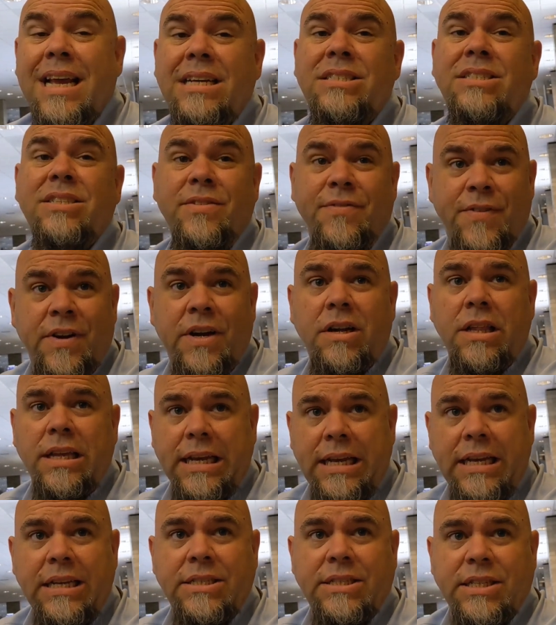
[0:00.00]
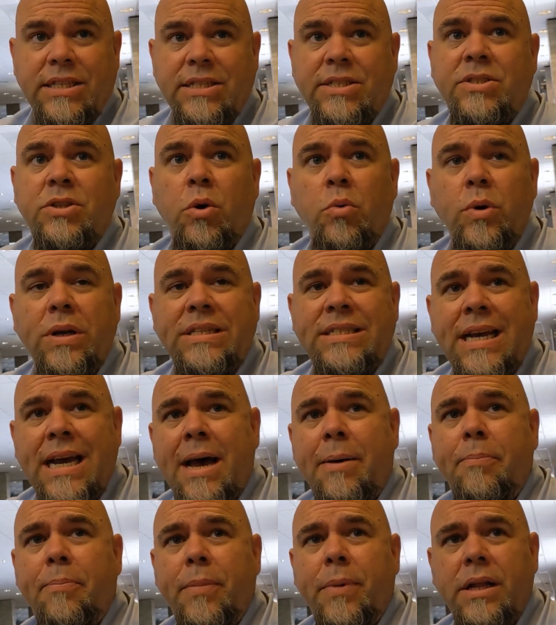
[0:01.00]
actually fairly easy. So we
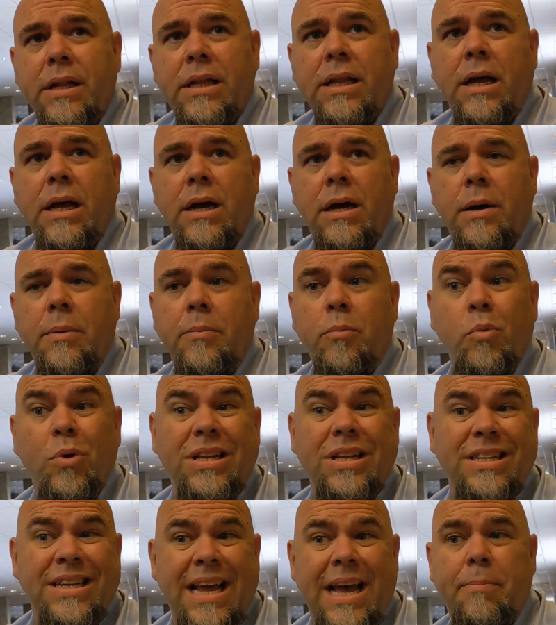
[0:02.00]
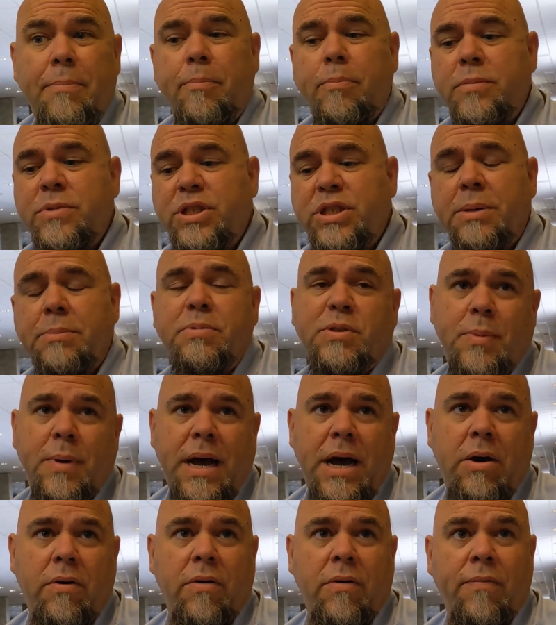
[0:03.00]
tap oh, um, we tap ship's
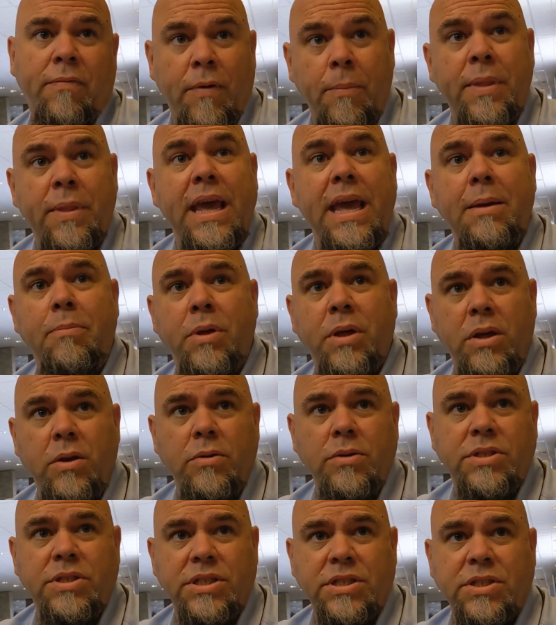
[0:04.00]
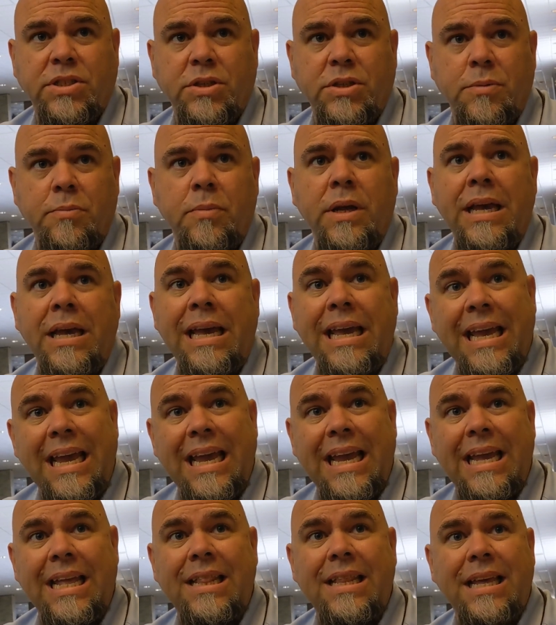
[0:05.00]
power from the APU system
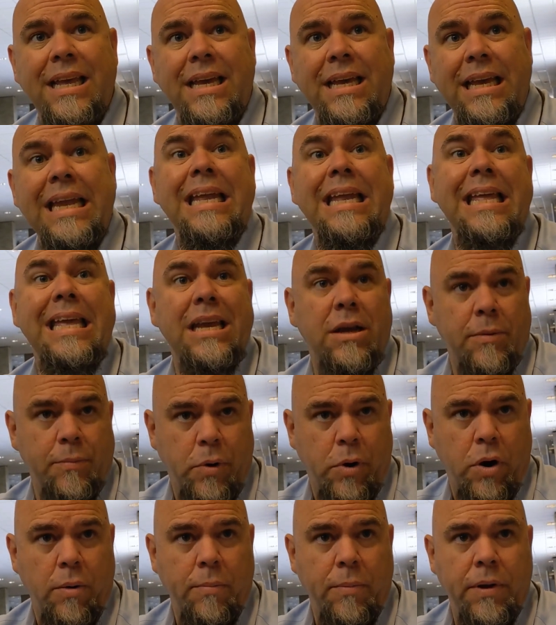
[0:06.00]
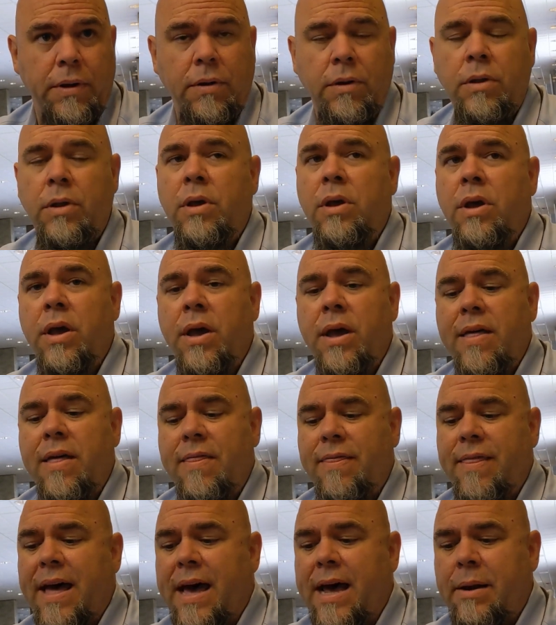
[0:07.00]
in the E&E compartment.
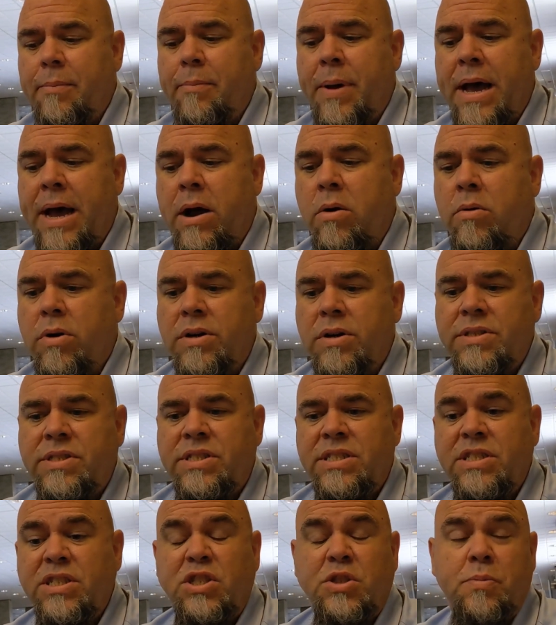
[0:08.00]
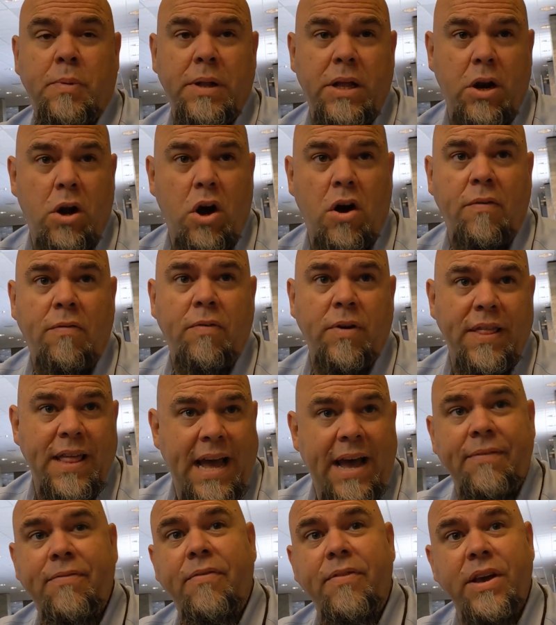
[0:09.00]
That power is then split off with
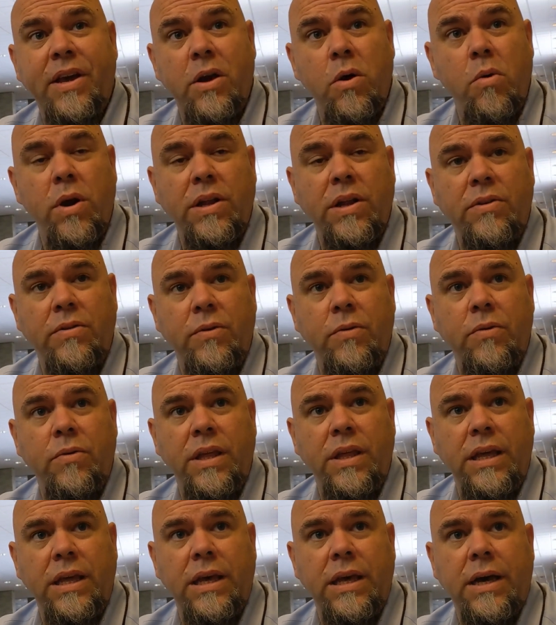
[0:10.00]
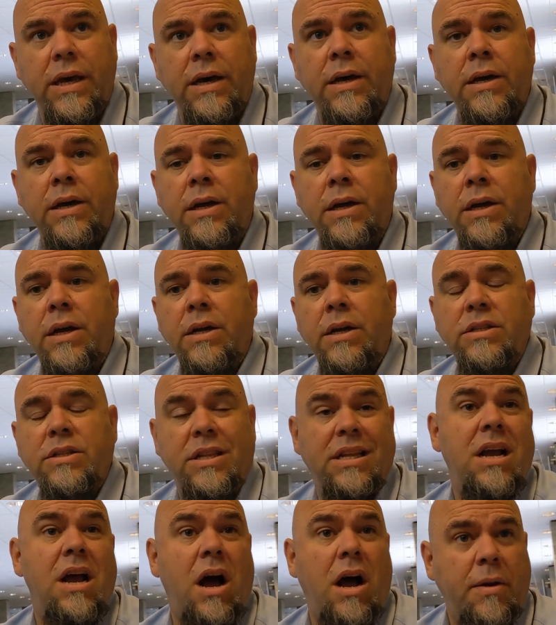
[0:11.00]
half of it going to the uh,
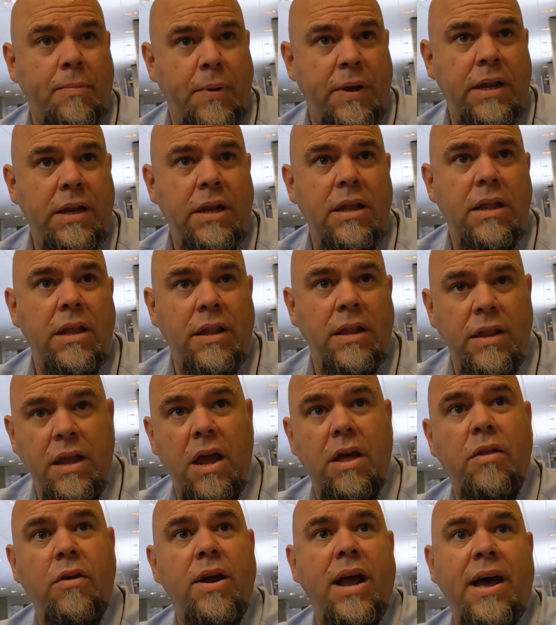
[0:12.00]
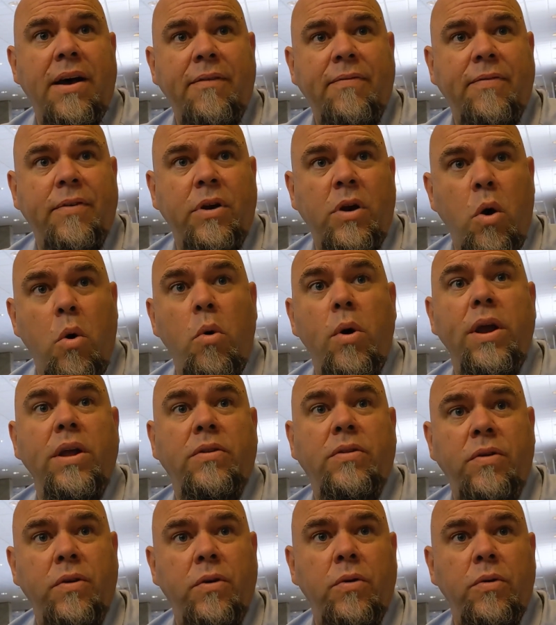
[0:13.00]
to the cockpit, and the other half
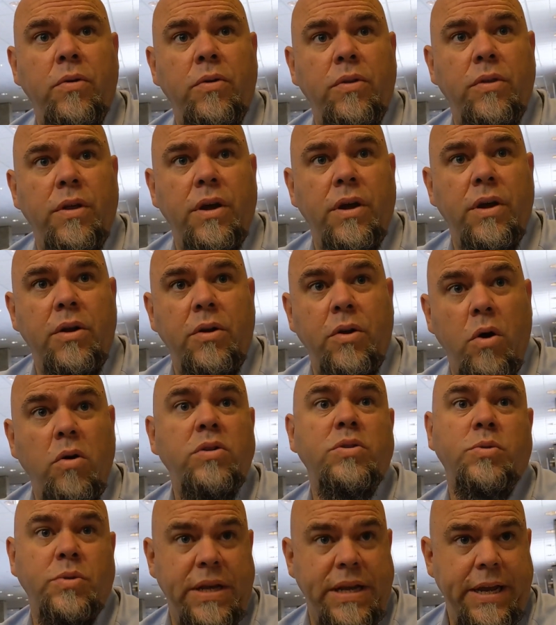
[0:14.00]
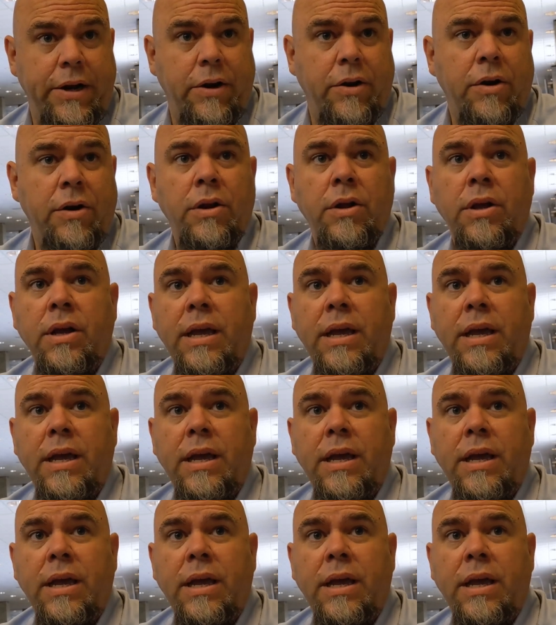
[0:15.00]
going to the nose gear.